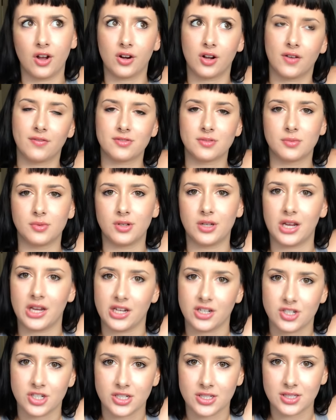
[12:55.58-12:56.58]
uncomfortable and
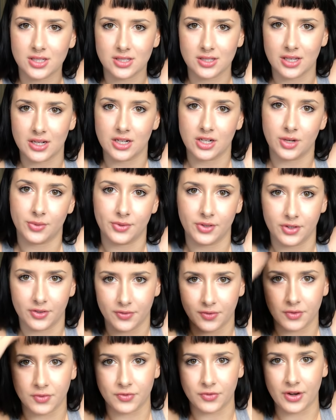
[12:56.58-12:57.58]
anxious because I didn't know any
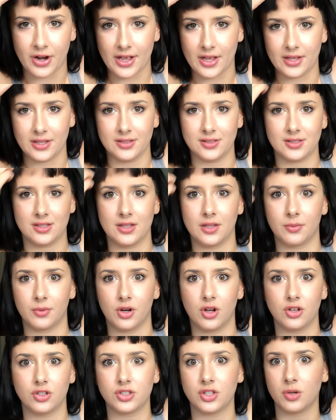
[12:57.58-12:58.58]
of her friends, and they
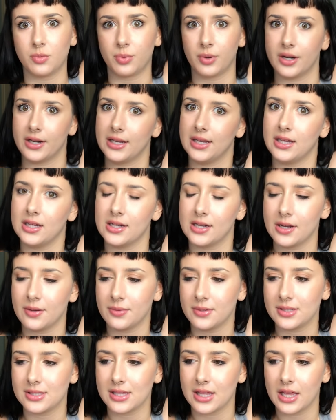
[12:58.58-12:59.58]
were all so pretty, and I
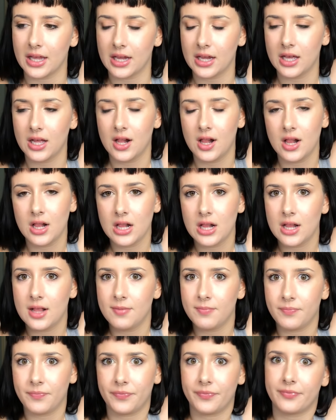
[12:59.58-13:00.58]
was like,
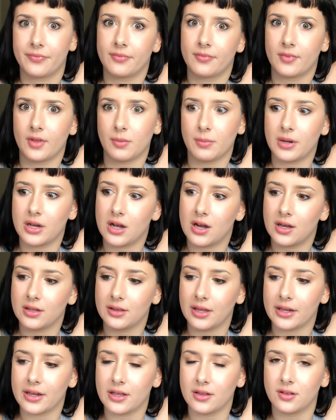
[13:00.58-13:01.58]
oh my
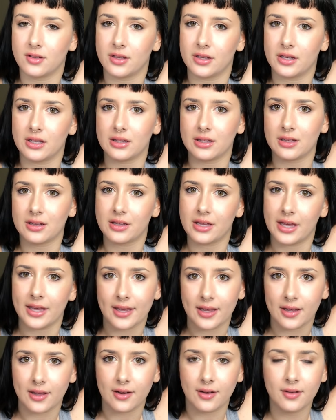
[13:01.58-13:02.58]
god, like I look like a little
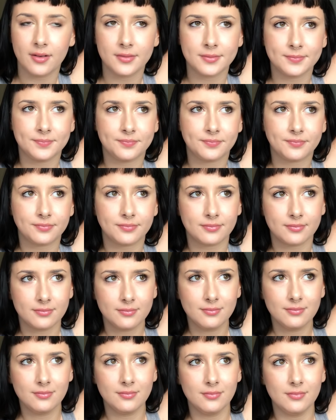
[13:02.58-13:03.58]
kid.
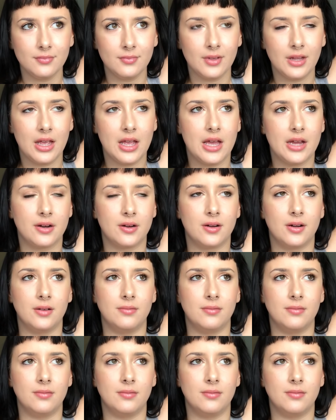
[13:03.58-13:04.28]
And